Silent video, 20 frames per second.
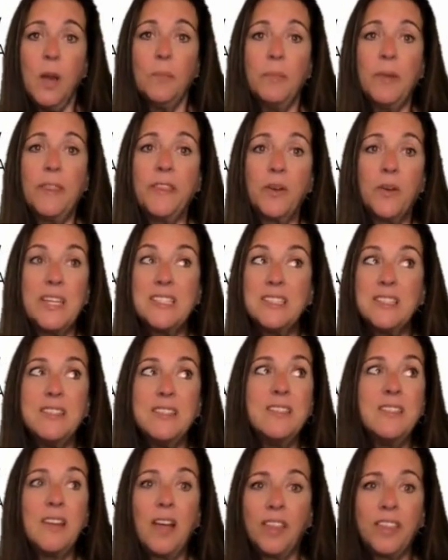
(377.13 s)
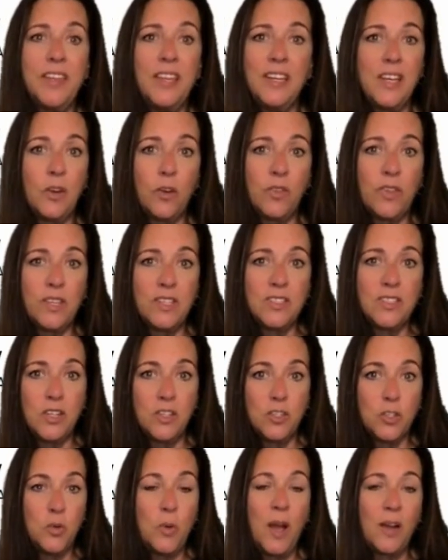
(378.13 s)
But there is nothing here that
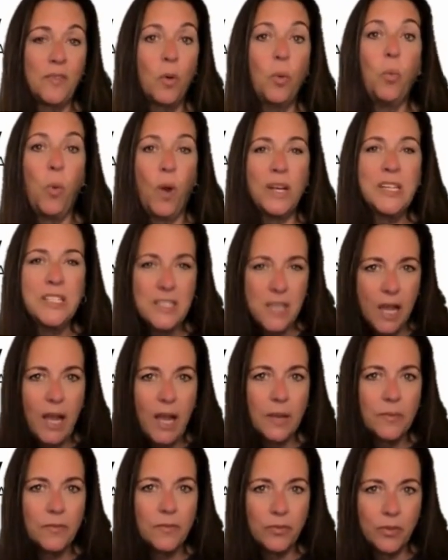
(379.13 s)
says you have a one-time